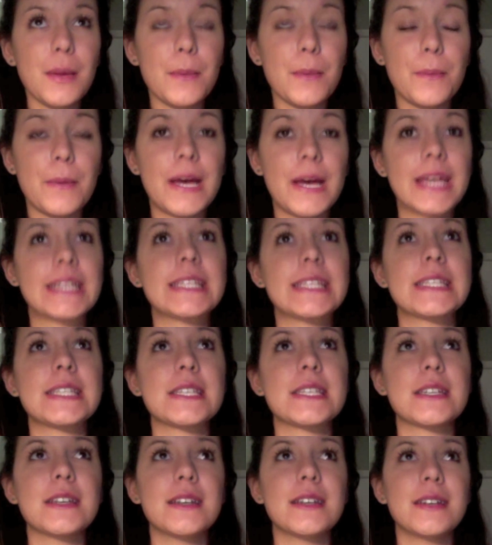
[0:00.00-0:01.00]

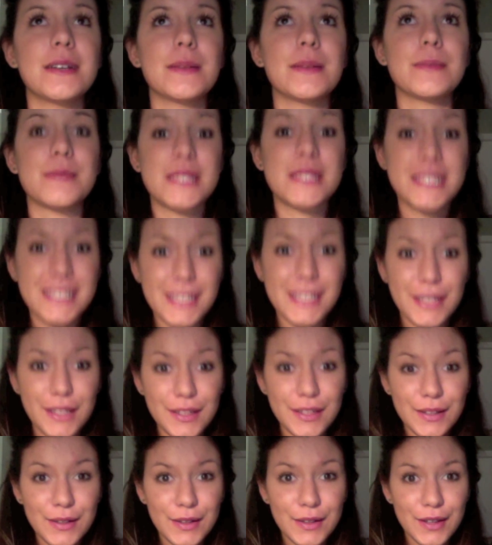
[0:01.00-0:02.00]
but I'm
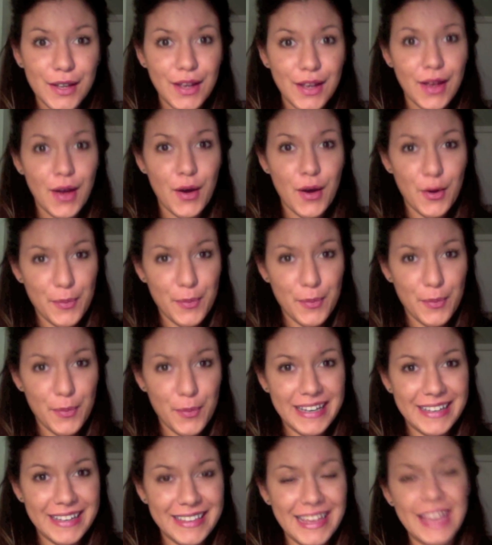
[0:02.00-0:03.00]
still
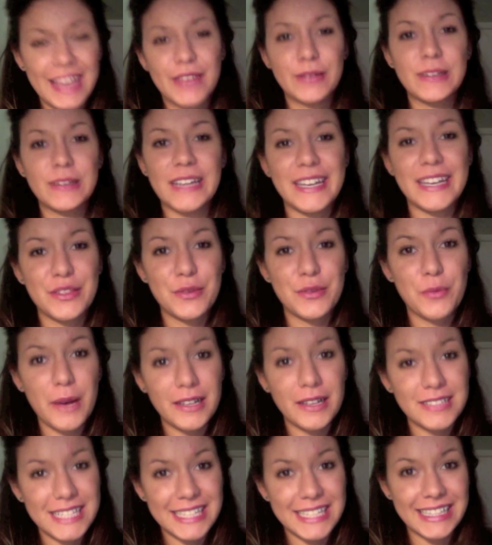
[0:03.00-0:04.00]
hoping that you'll like the
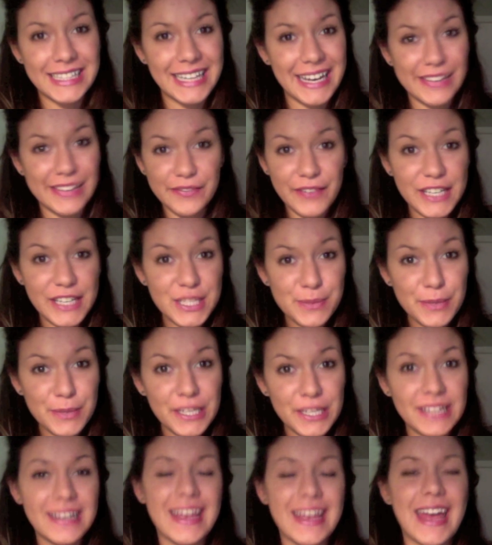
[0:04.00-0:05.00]
Well Daily on
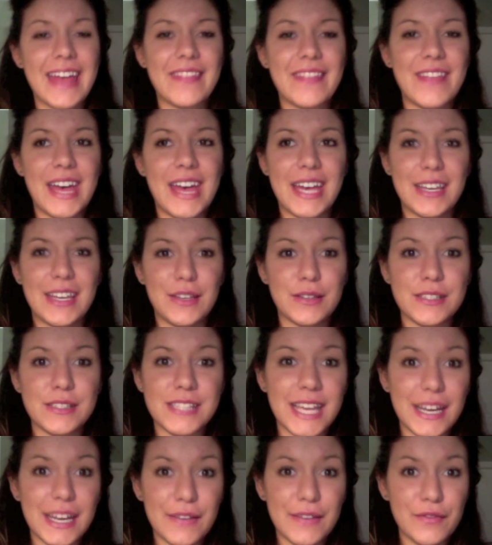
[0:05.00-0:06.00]
Facebook and that you'll
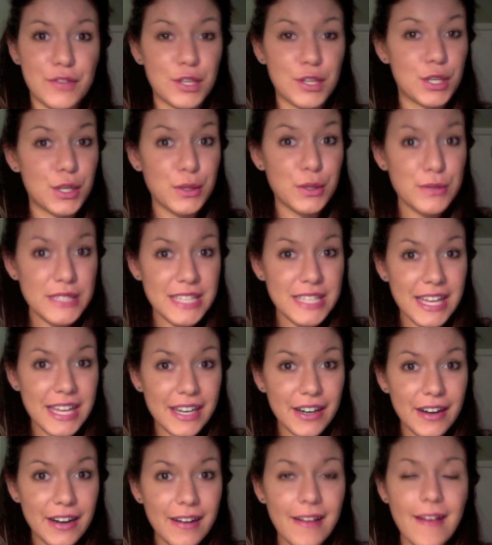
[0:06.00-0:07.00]
sign up for the
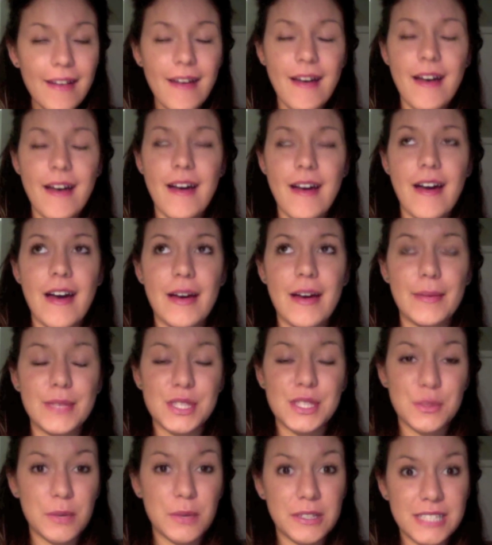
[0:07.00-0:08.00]
newsletter.
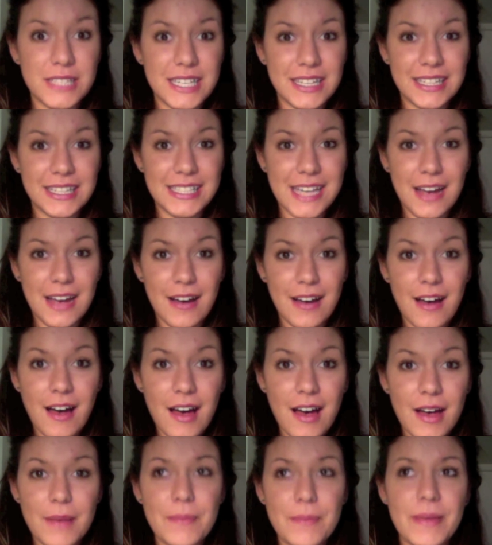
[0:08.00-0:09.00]
It's
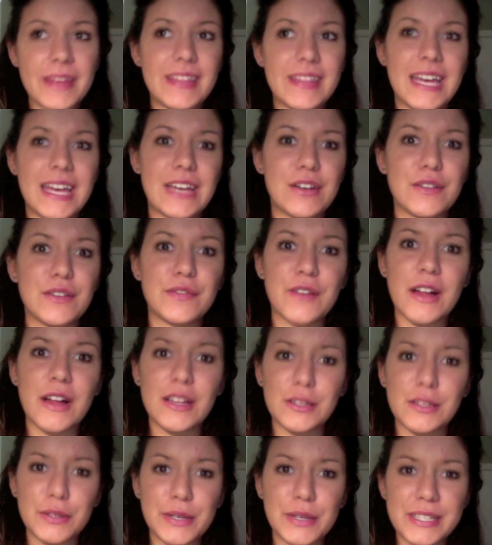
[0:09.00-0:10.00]
thewelldaily.com, and that you'll
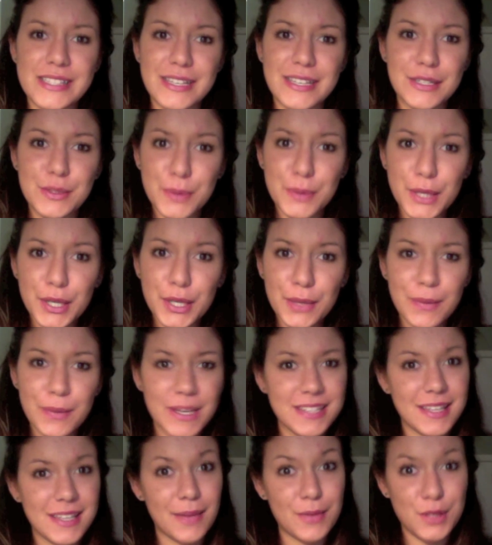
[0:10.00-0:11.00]
follow us on Twitter
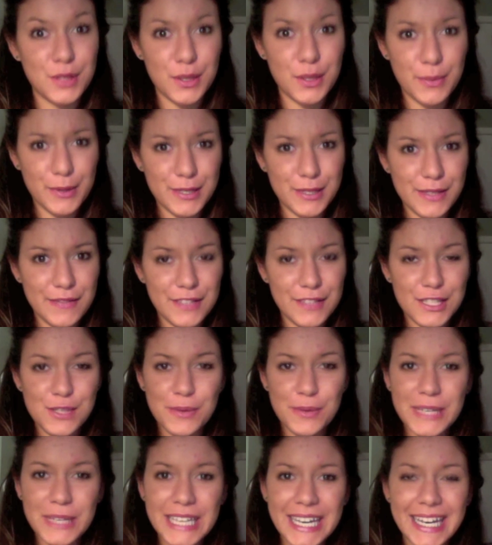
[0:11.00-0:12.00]
because I'm doing most of the
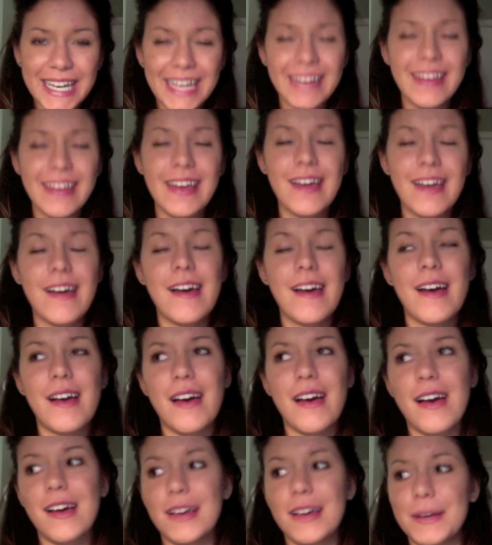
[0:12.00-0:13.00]
tweeting
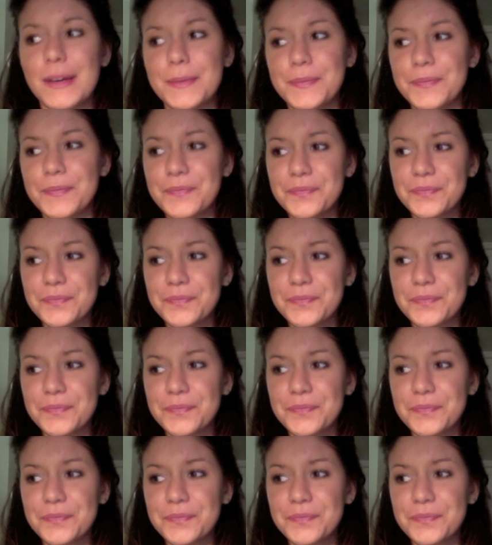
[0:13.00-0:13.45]
and